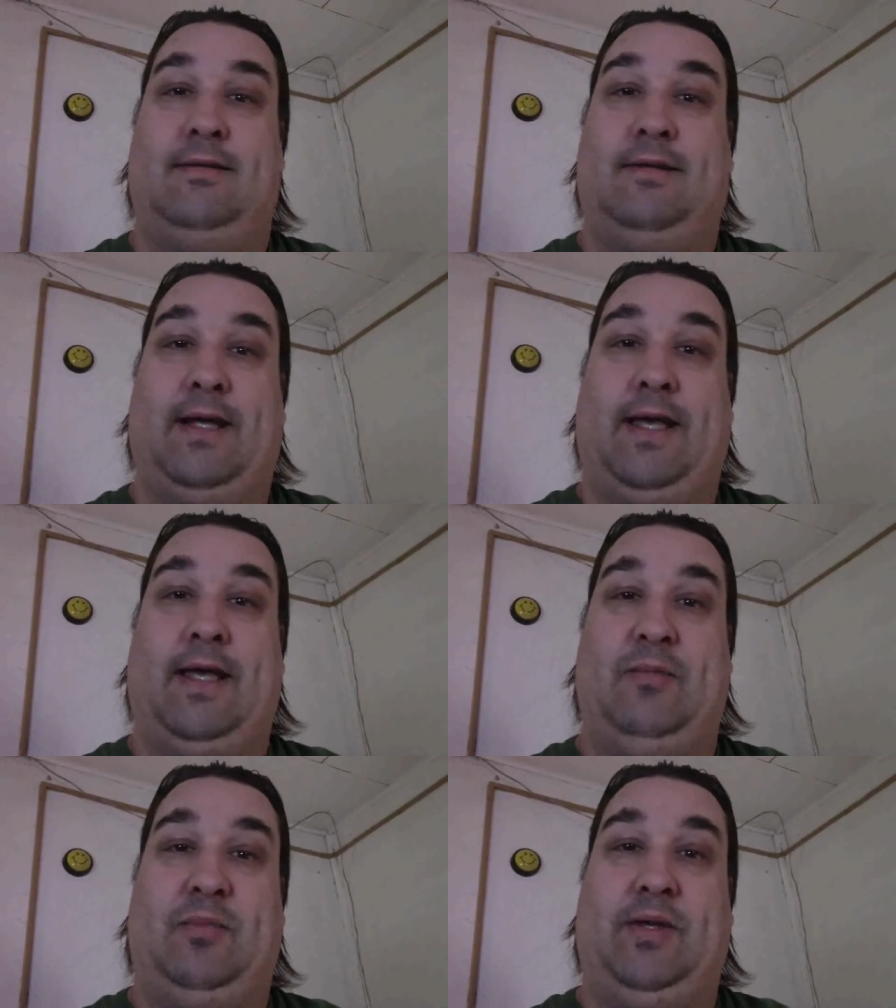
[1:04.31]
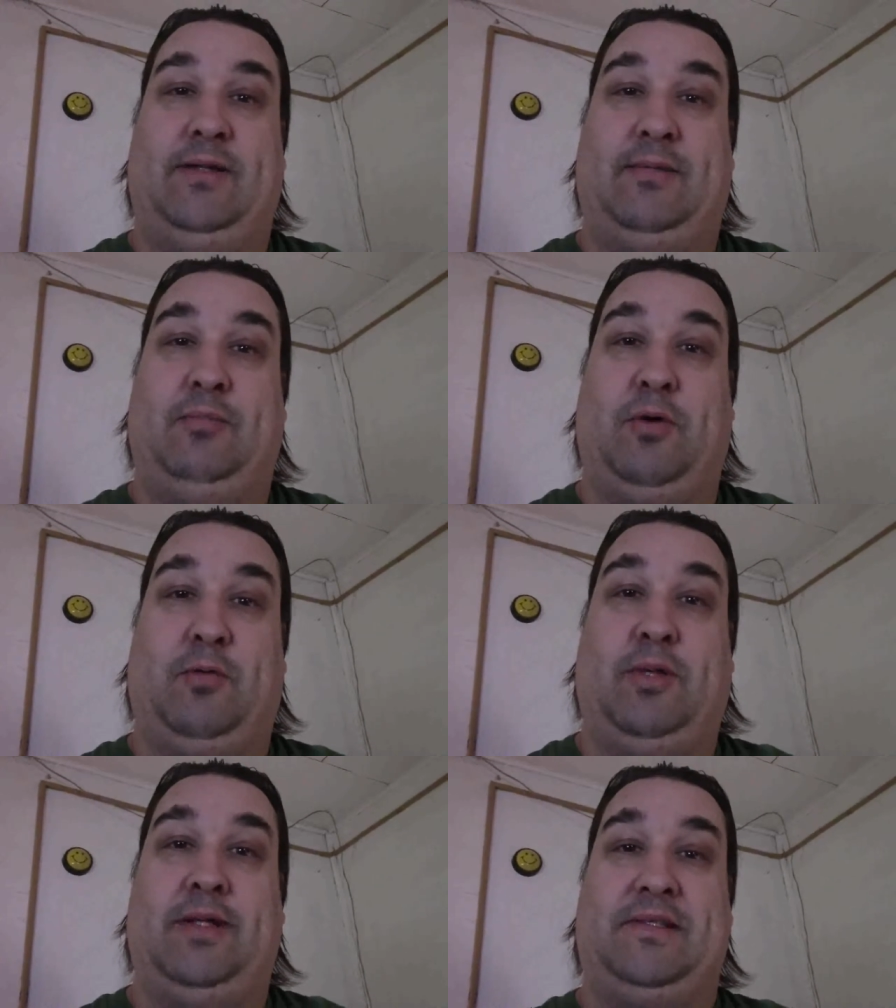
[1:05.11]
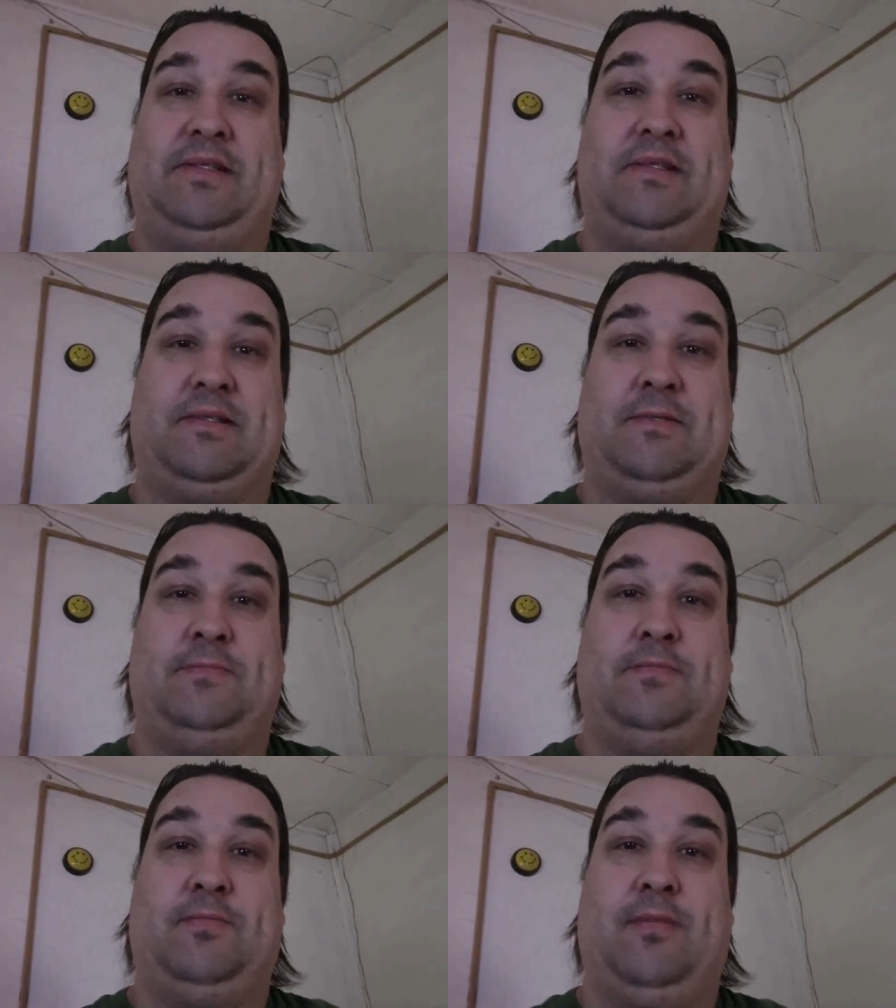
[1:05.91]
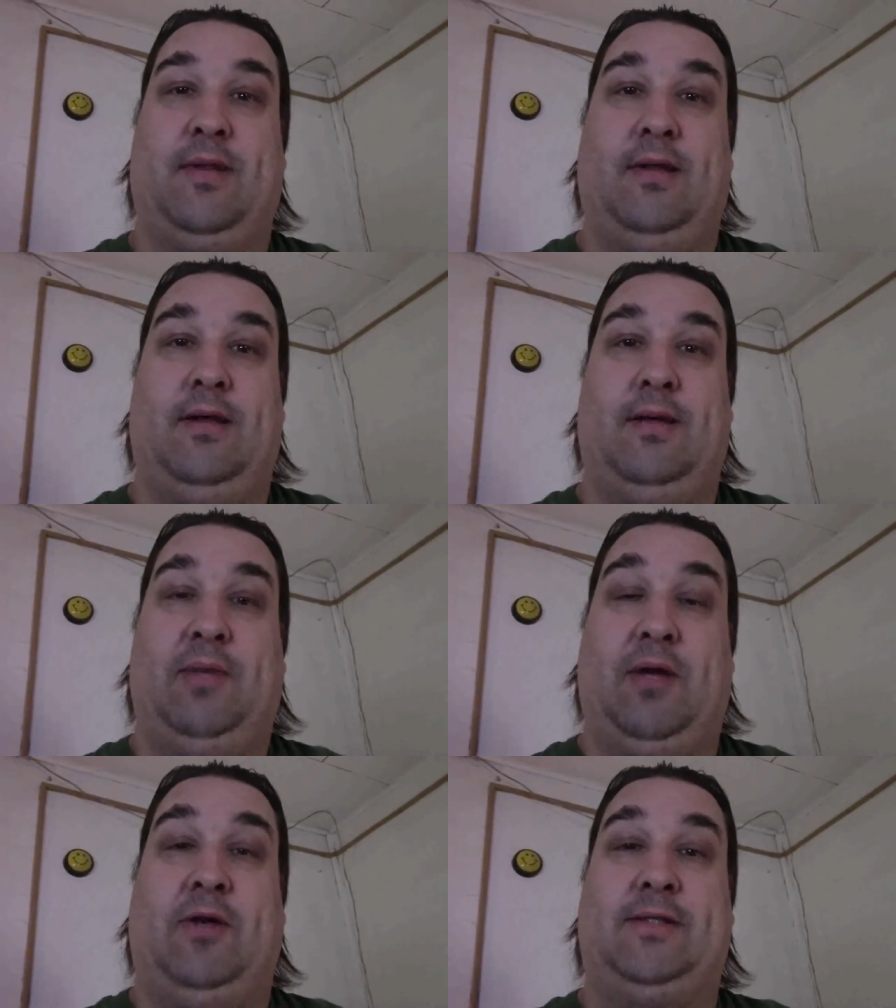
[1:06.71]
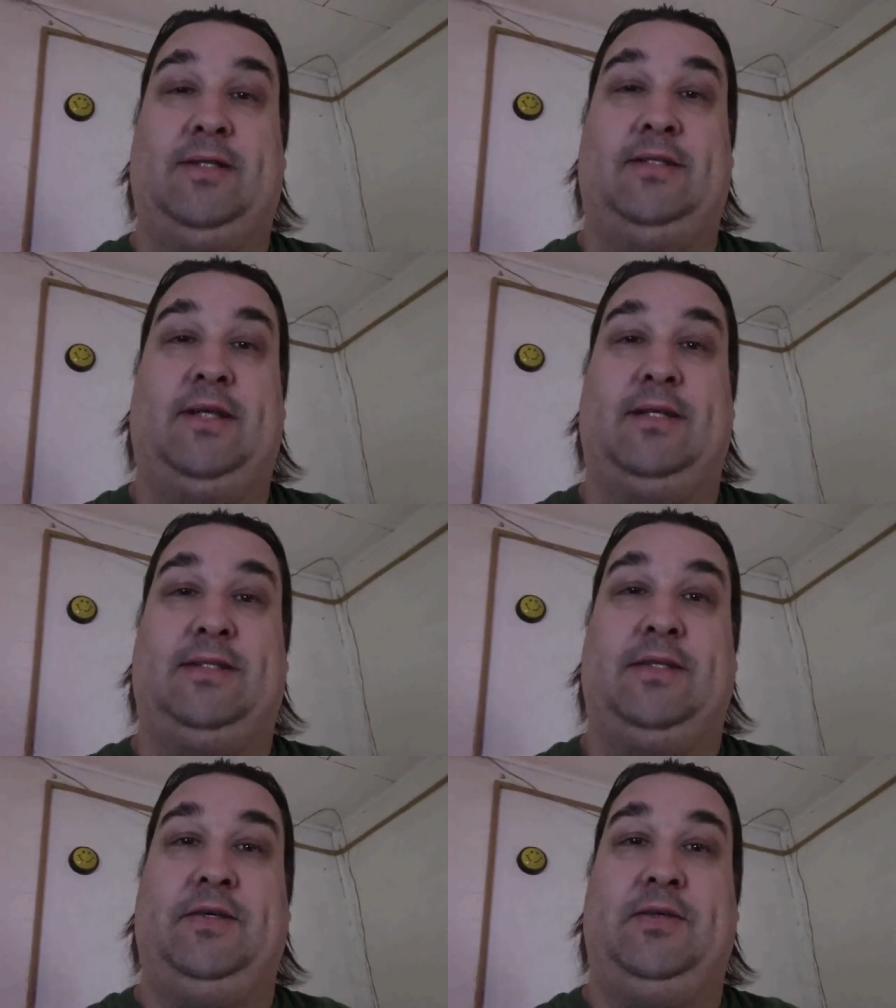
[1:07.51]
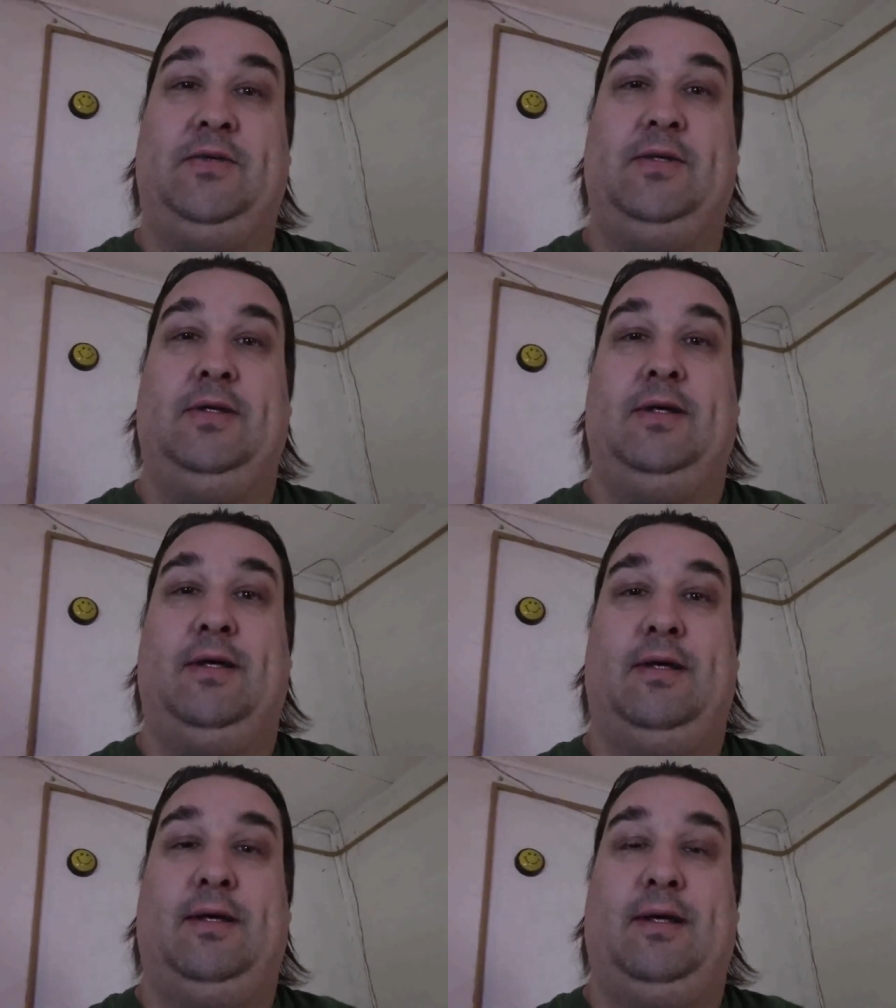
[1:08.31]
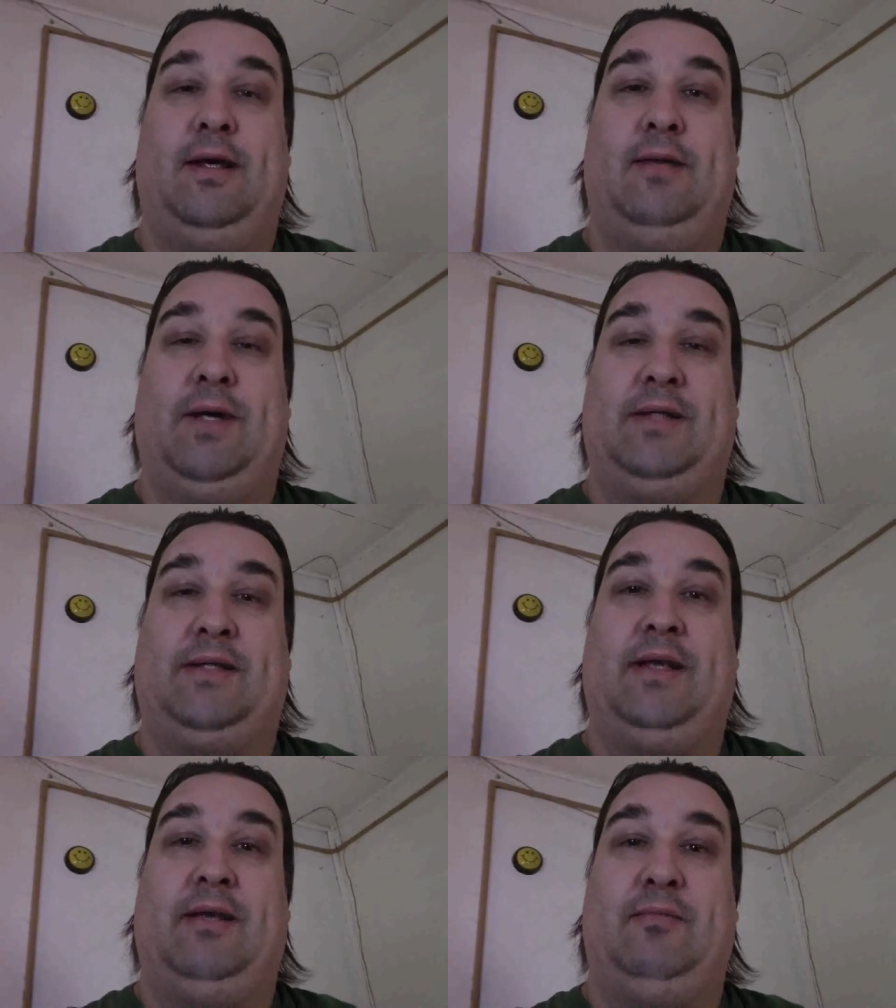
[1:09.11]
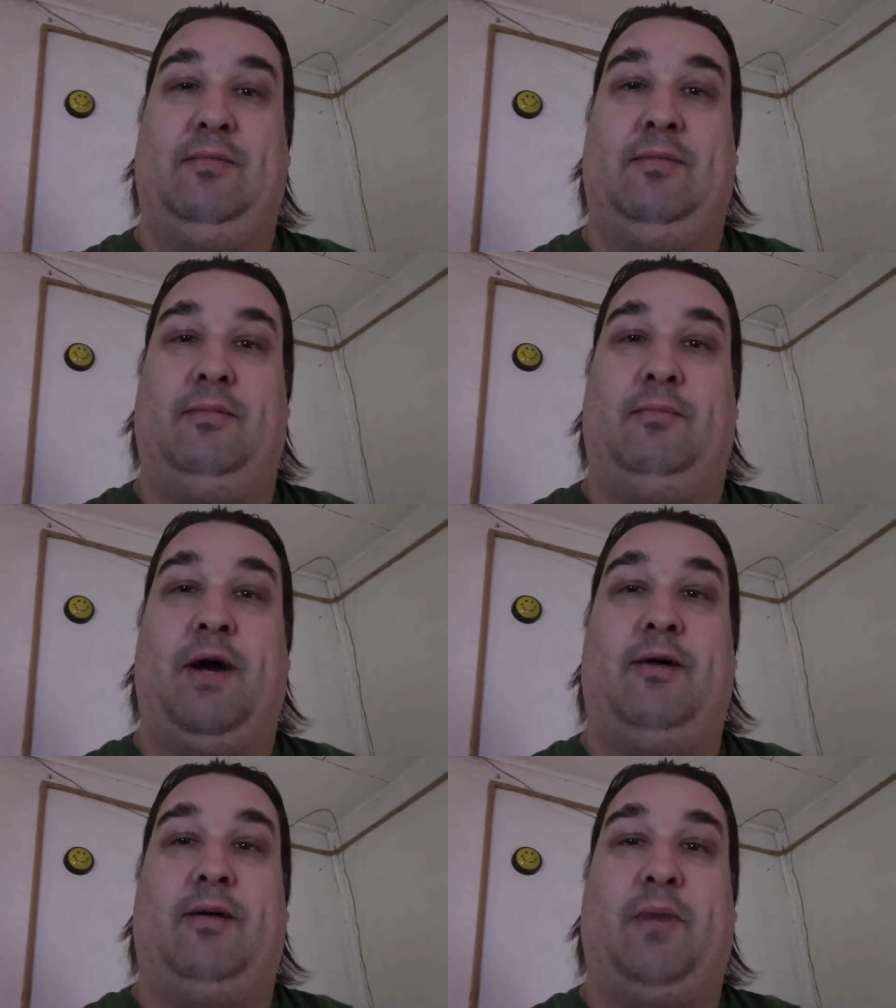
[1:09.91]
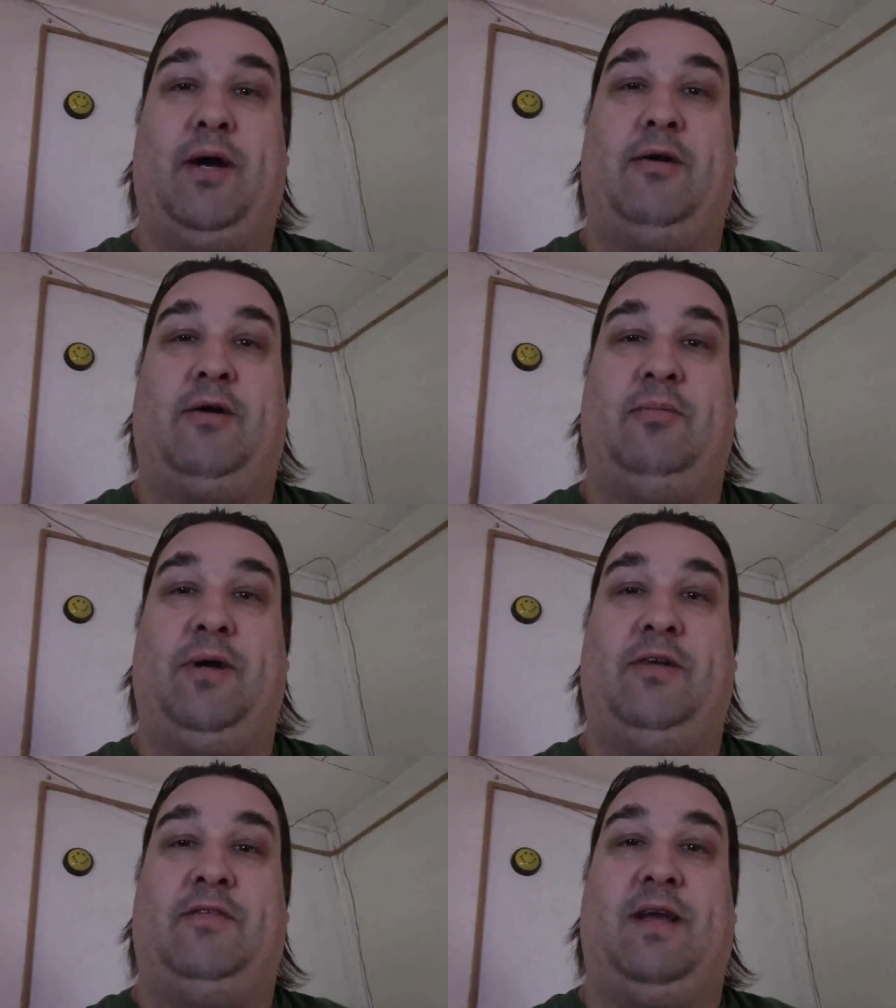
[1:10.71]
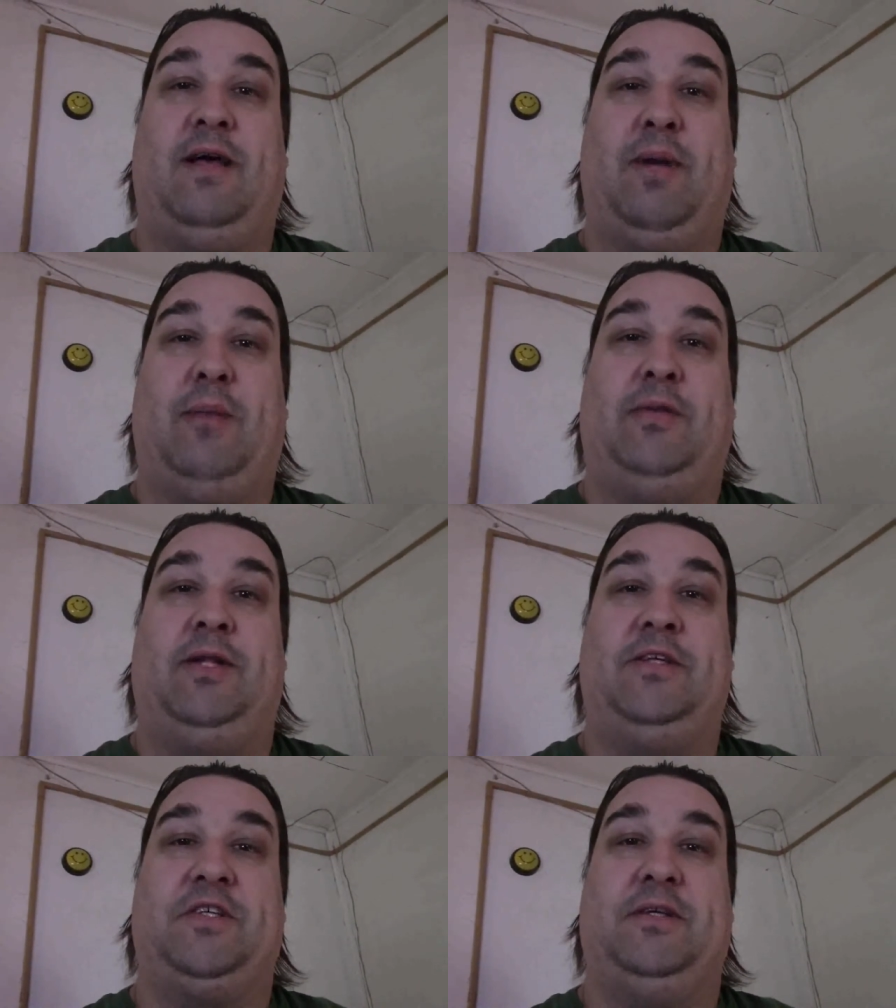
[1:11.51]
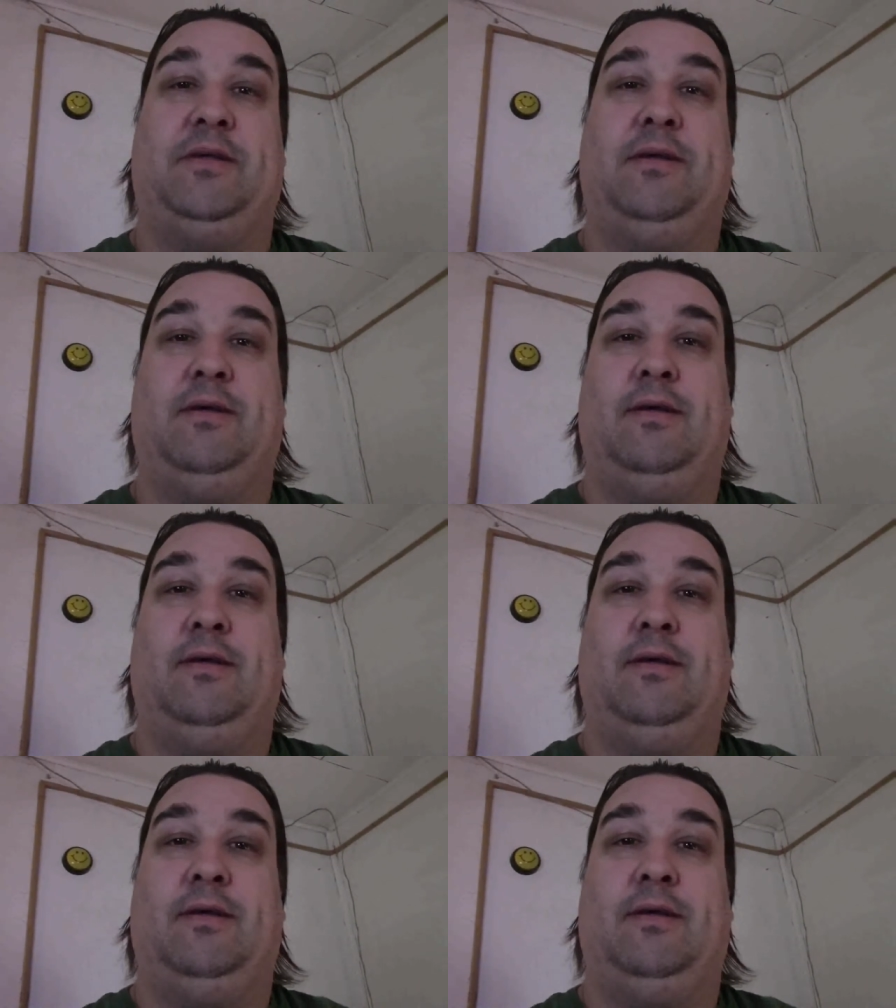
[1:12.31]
I can't be at both places. But I wanted to talk to you about the mon monarch butterfly population.